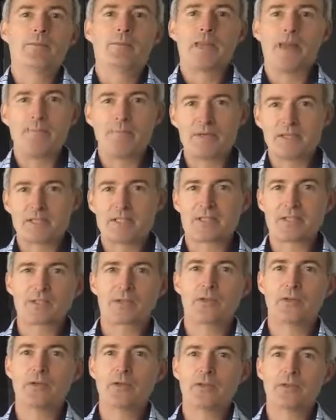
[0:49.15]
That business
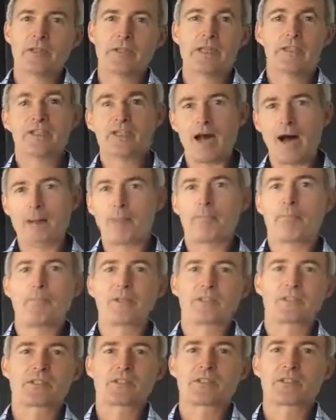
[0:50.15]
goal, that top
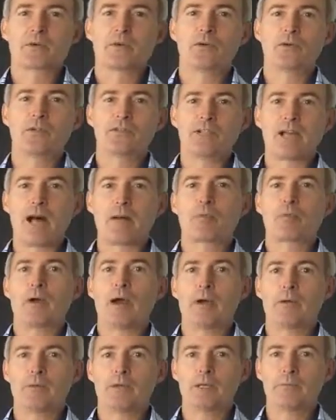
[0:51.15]
business goal, top
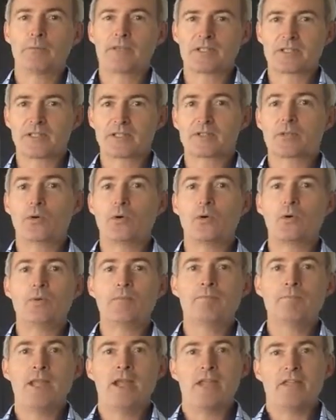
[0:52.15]
priority business
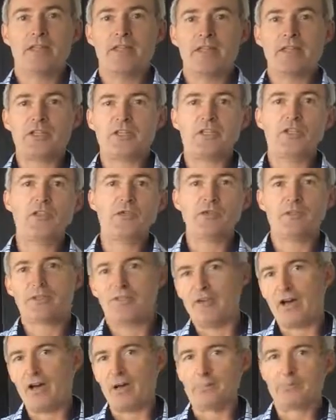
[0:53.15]
goal that you
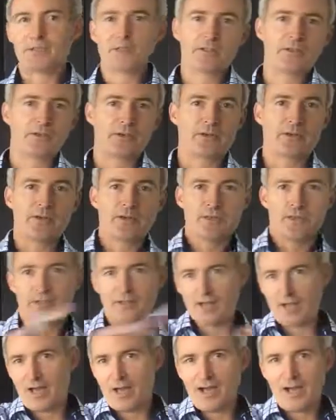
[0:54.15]
developed during
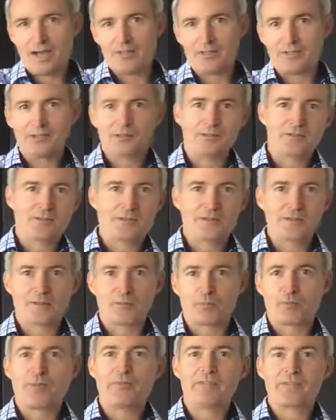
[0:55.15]
uh,
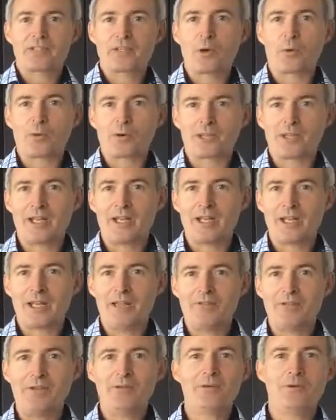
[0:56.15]
the previous homework that I
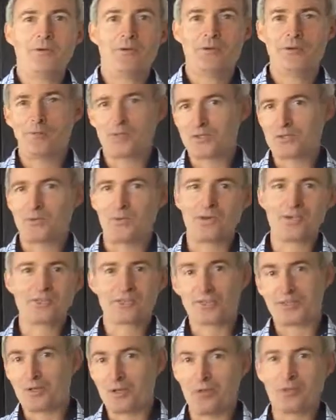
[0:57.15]
gave you, which was
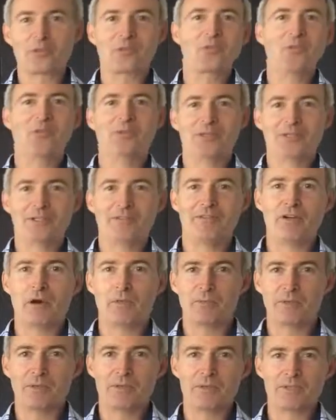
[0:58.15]
to go through and
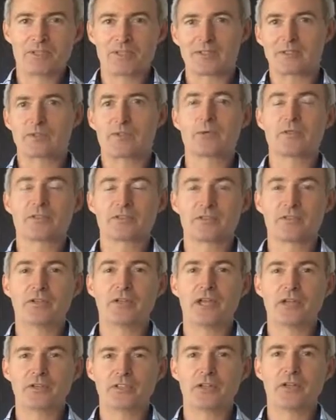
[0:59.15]
develop your business goals for
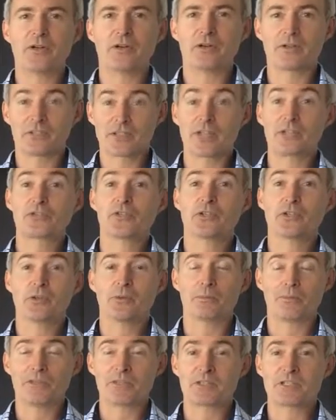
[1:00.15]
next year, essentially
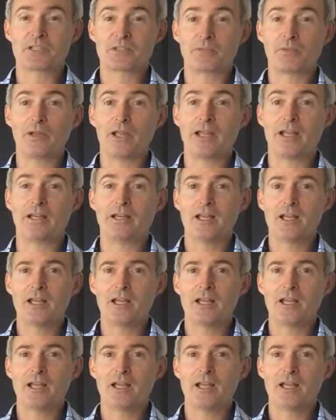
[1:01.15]
your business plan.